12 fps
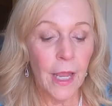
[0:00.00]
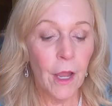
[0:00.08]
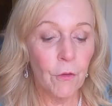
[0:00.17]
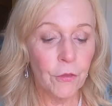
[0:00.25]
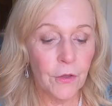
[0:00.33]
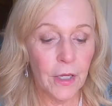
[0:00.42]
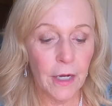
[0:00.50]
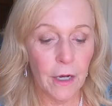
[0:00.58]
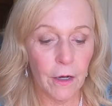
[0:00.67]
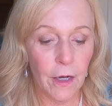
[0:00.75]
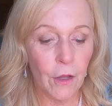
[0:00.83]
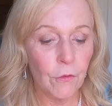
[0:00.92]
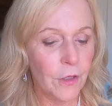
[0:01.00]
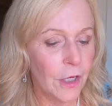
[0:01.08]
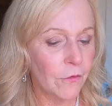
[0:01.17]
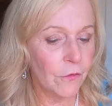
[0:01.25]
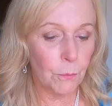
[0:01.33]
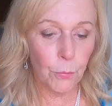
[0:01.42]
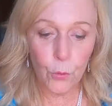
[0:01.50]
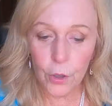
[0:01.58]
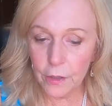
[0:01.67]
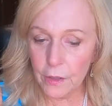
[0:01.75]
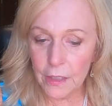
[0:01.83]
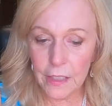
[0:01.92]
Healthcare. Healthcare is
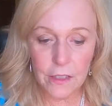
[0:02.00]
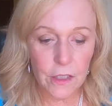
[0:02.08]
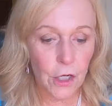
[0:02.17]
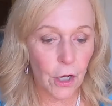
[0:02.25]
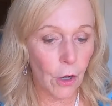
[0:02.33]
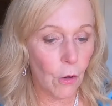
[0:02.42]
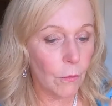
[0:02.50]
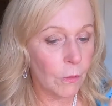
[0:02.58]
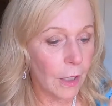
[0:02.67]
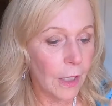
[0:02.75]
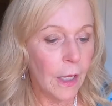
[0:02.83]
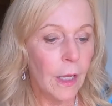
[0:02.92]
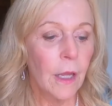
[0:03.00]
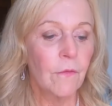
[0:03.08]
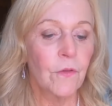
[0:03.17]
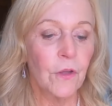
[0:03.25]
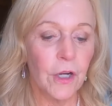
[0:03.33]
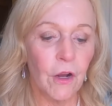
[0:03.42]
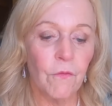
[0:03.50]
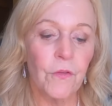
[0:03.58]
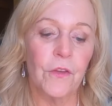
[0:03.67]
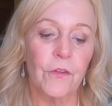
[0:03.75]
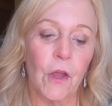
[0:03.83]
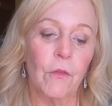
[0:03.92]
important. You need to know
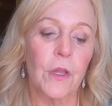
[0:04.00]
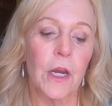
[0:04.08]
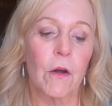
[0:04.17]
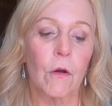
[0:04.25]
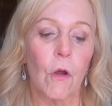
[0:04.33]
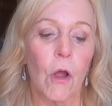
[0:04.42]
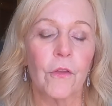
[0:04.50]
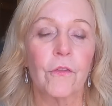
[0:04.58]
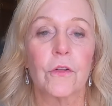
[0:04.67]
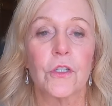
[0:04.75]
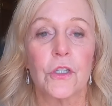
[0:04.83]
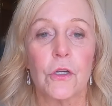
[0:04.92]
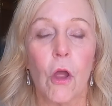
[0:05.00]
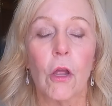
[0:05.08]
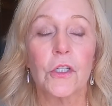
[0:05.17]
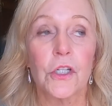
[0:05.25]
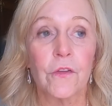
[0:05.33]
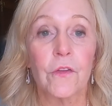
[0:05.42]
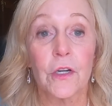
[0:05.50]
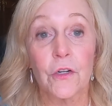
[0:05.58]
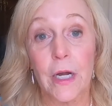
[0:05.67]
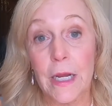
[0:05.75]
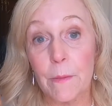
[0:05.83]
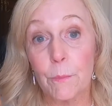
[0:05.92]
Philadelphia's healthcare costs are just
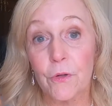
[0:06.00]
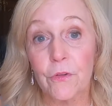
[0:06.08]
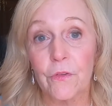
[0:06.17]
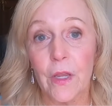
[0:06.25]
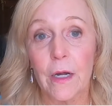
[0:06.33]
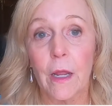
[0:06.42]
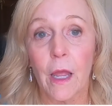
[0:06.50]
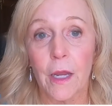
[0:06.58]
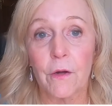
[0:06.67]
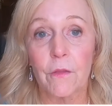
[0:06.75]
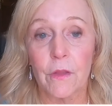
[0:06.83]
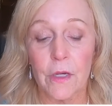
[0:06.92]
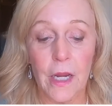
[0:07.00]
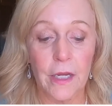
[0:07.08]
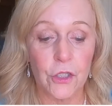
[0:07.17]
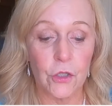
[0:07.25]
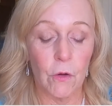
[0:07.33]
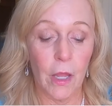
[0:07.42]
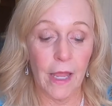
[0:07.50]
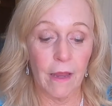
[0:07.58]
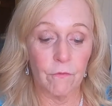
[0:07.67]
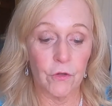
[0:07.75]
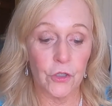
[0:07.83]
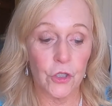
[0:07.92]
under 8% higher than the national
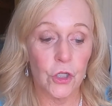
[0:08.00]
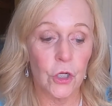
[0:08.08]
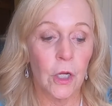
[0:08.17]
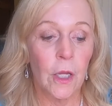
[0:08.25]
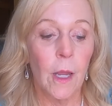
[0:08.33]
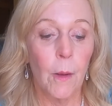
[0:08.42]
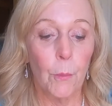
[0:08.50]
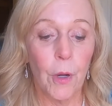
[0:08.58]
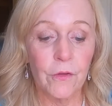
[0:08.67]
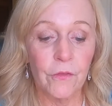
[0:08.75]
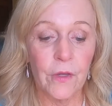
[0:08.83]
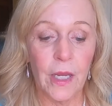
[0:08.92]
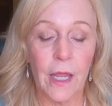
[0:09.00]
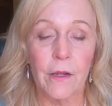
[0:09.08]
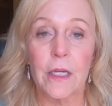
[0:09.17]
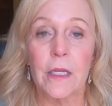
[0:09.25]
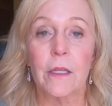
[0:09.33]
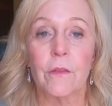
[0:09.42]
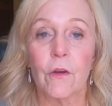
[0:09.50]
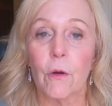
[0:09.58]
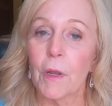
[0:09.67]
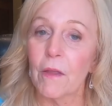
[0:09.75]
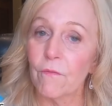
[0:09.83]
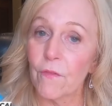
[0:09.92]
average. Bucks County, they're
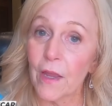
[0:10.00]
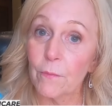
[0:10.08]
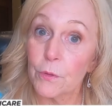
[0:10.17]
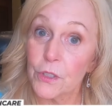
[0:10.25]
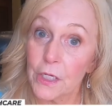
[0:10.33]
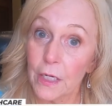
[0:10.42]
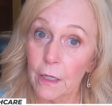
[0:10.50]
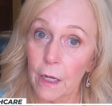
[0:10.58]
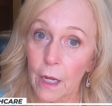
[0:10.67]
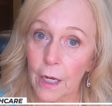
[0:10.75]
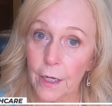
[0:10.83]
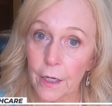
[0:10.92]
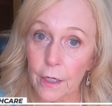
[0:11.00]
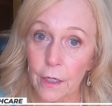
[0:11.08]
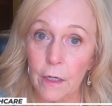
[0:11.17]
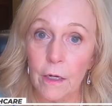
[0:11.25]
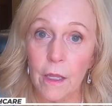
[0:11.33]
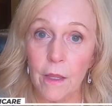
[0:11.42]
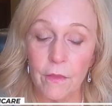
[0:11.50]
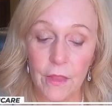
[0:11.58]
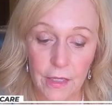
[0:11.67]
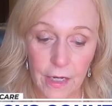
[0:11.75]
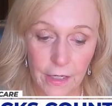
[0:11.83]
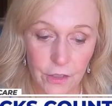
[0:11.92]
about 5% higher
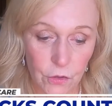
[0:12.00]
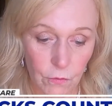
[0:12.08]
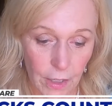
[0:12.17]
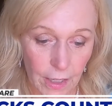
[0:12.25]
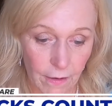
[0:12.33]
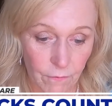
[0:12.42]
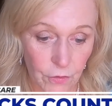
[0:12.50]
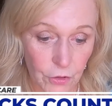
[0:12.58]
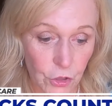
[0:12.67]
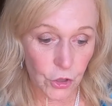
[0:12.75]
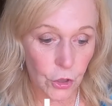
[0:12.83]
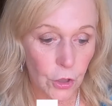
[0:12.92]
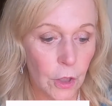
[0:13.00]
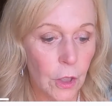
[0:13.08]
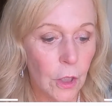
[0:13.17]
than the national average.